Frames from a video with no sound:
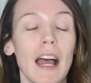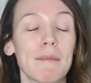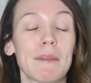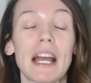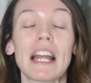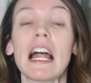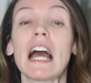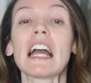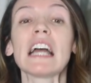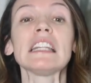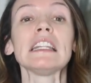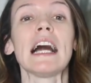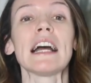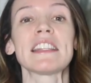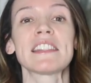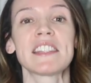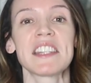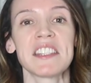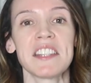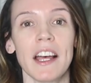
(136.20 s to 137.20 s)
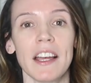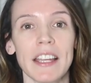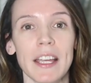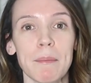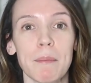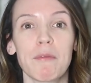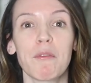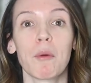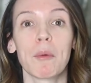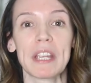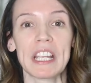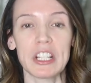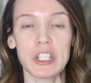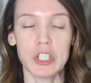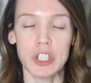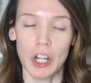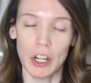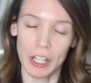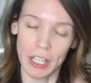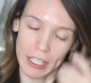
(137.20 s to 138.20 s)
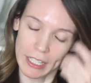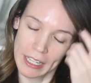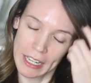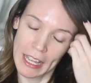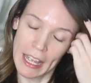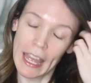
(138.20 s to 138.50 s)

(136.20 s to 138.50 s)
I've got, I got lots to tell you before we get started.